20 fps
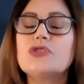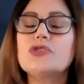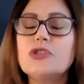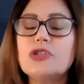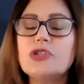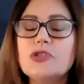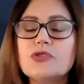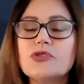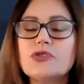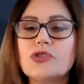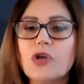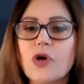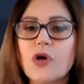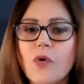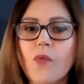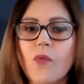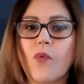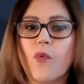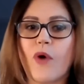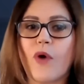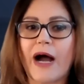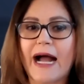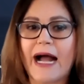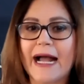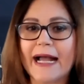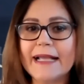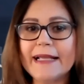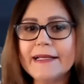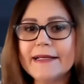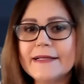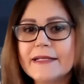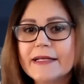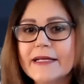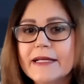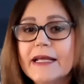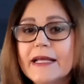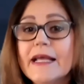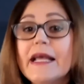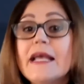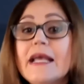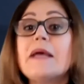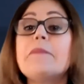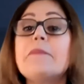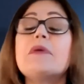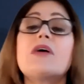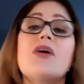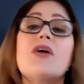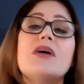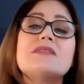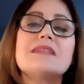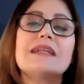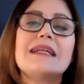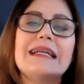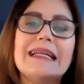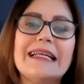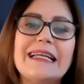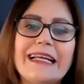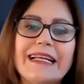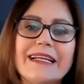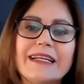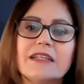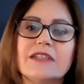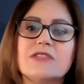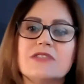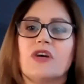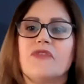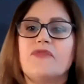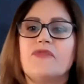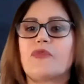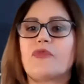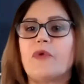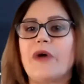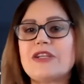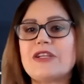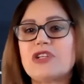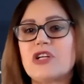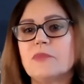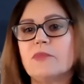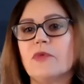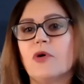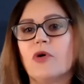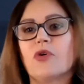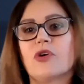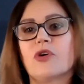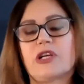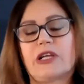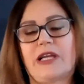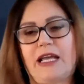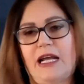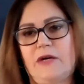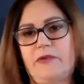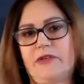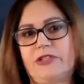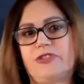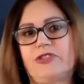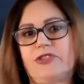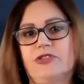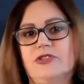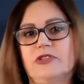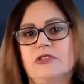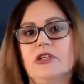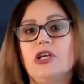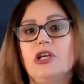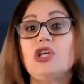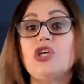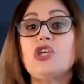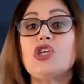Do you know why? Because leaders of questionable character